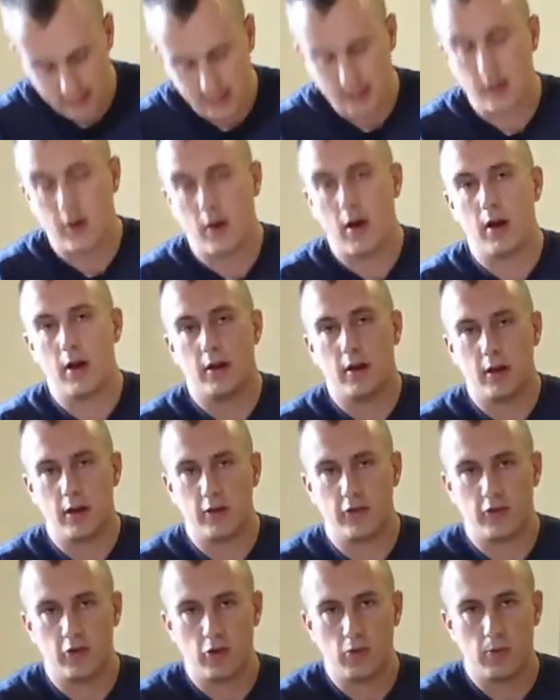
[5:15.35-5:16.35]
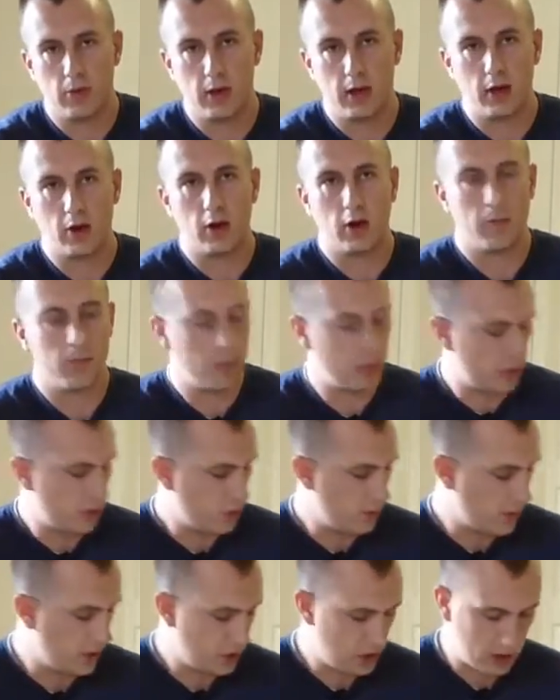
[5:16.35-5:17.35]
say your onion is too big or you put too
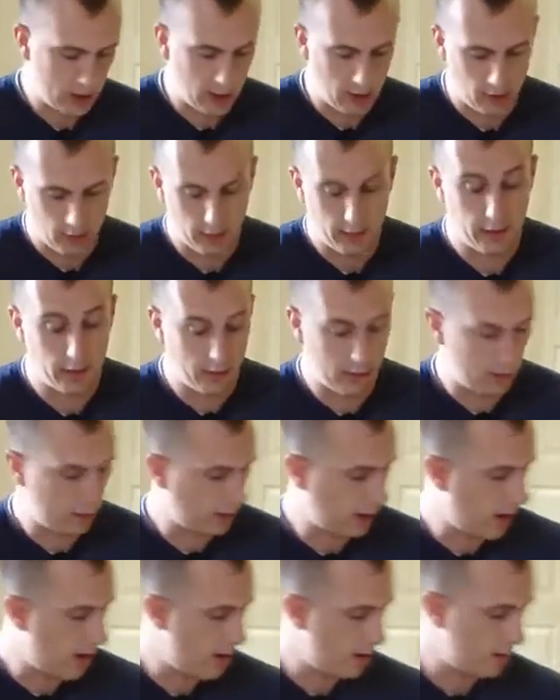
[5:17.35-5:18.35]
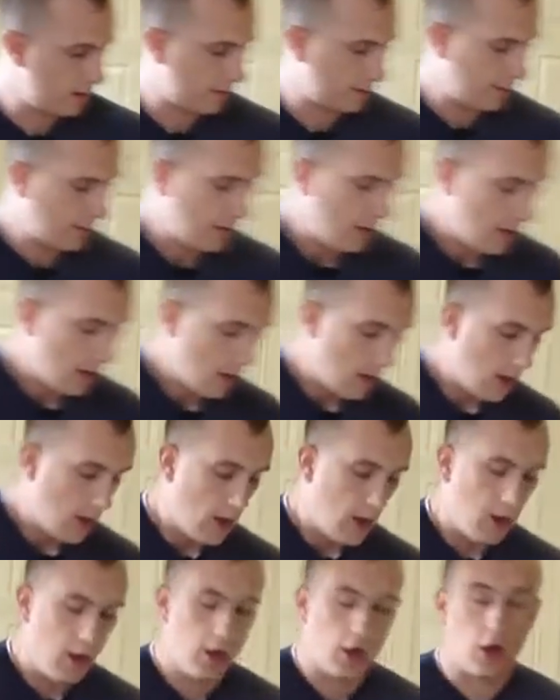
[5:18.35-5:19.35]
much celery or carrots,
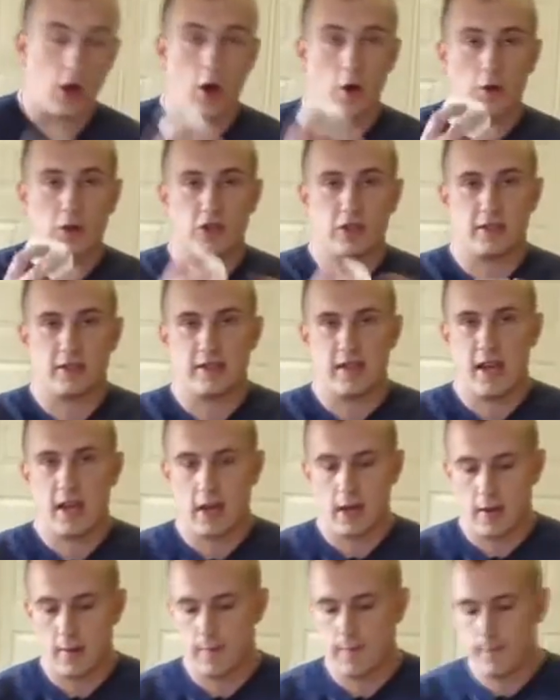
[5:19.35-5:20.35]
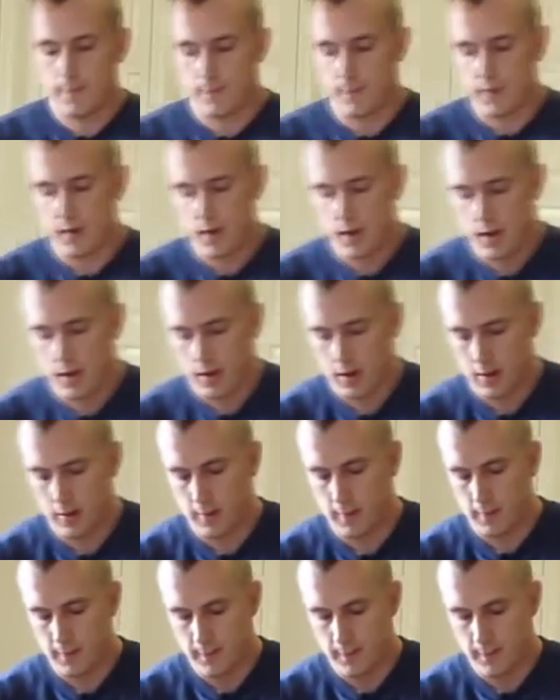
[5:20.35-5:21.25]
you can always just take it and